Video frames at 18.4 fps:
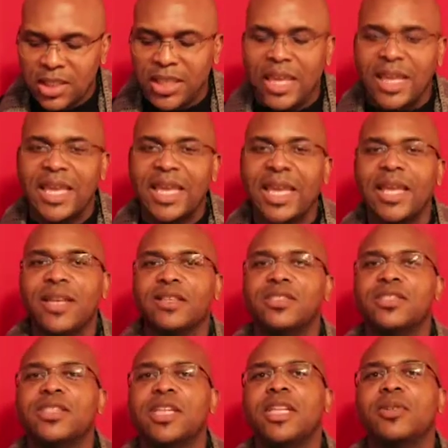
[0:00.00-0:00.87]
They can't
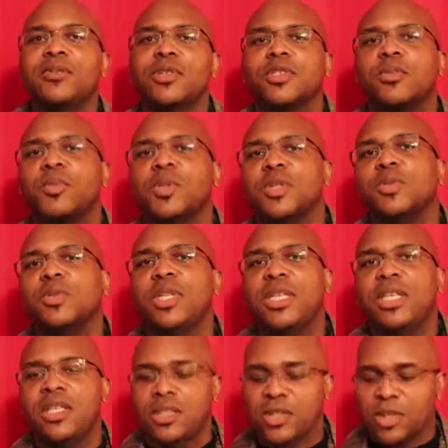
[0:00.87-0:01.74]
distinguish
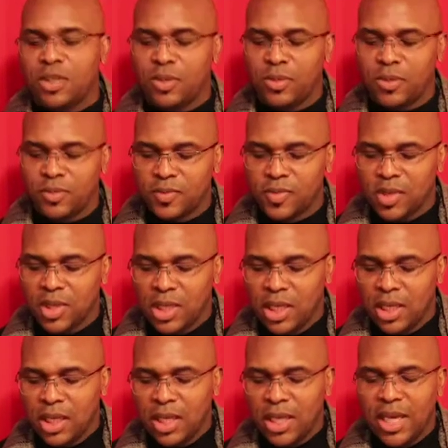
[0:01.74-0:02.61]
between the two.
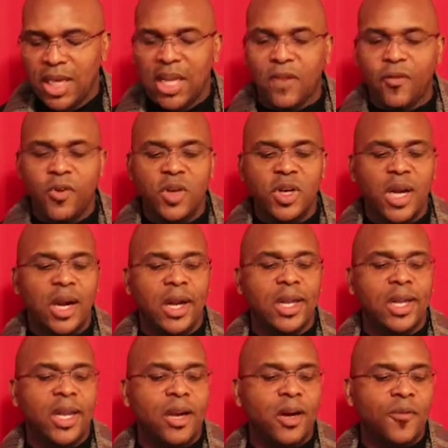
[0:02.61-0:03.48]
And if you're
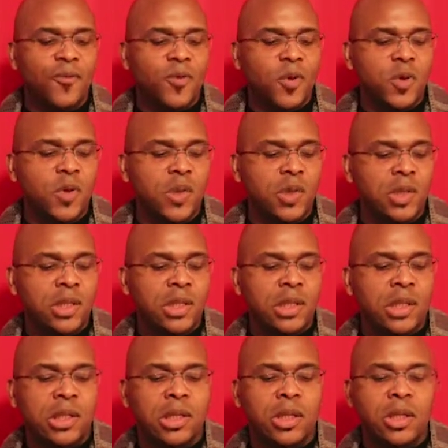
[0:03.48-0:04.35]
not careful,
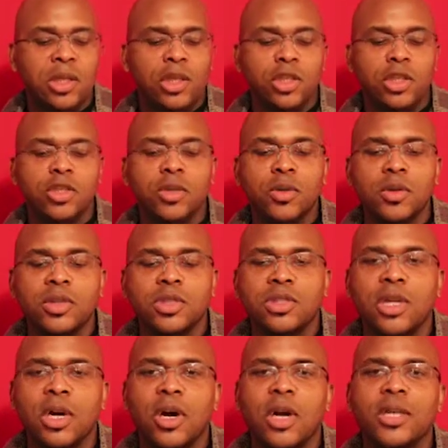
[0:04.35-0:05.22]
you will
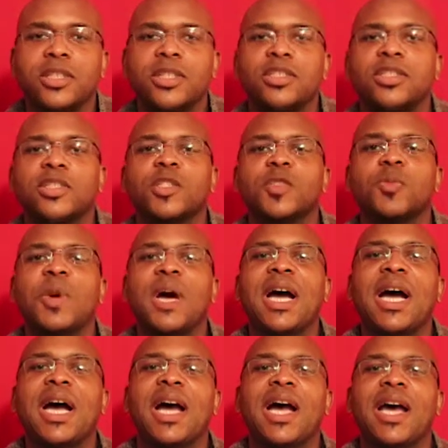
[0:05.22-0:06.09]
start to
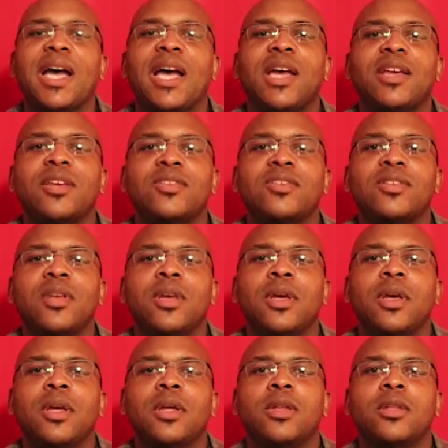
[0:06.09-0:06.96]
despise
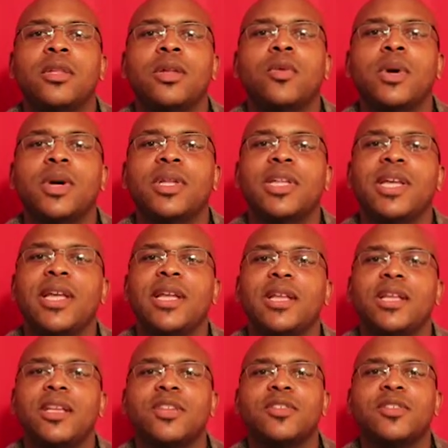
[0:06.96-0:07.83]
the one
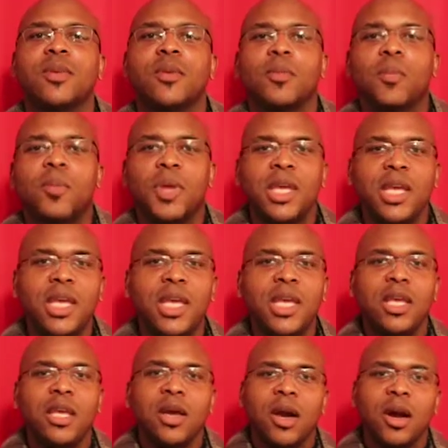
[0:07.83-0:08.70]
that is
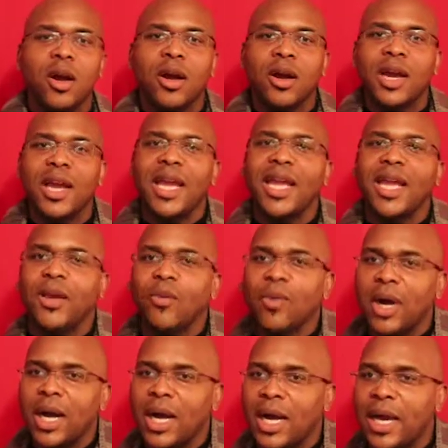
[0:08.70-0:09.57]

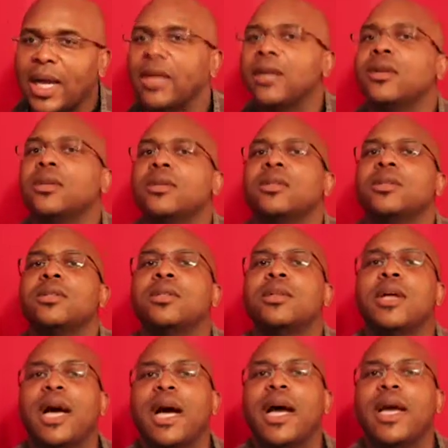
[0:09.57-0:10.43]

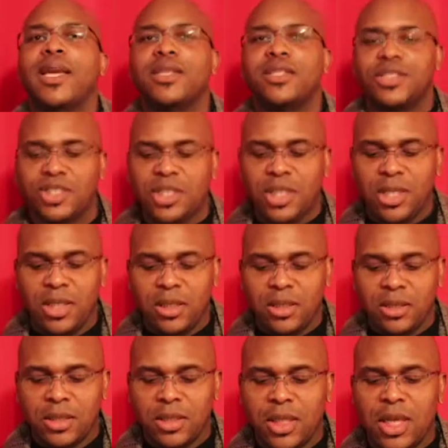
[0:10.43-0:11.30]

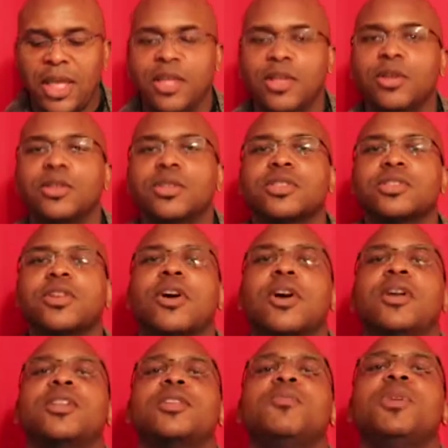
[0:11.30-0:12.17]
P-R-A-Y-I-N-G, and you'll
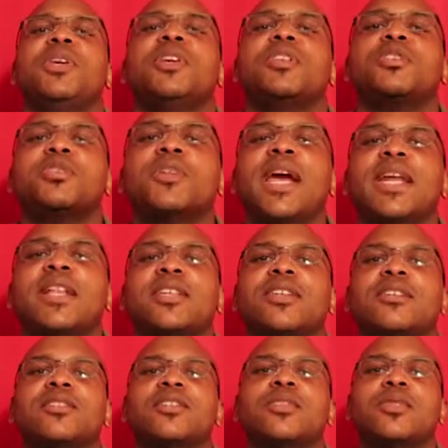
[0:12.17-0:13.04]
start to be
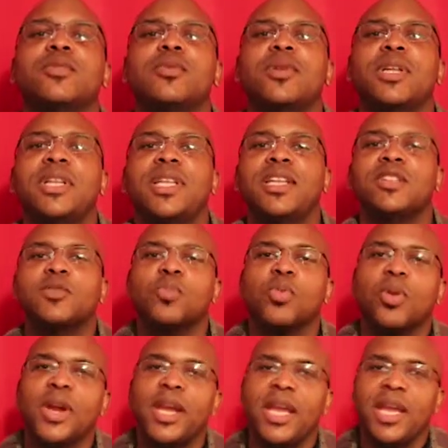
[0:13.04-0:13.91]
attracted to the one that is
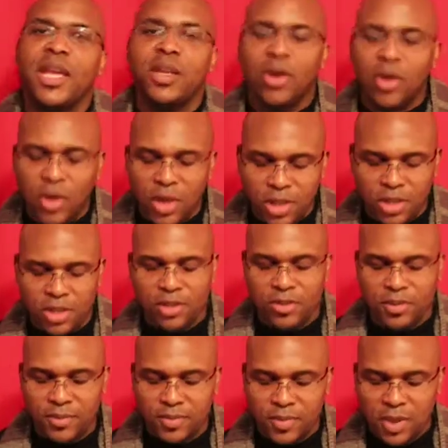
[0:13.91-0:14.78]
praying on
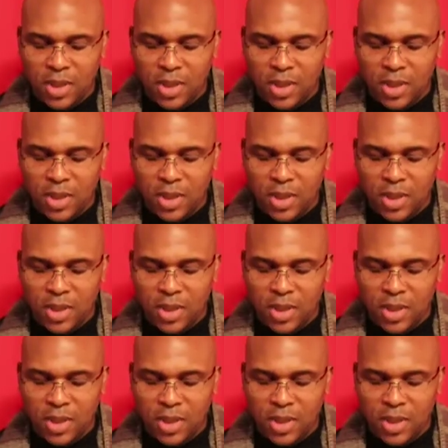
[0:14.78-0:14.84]
you.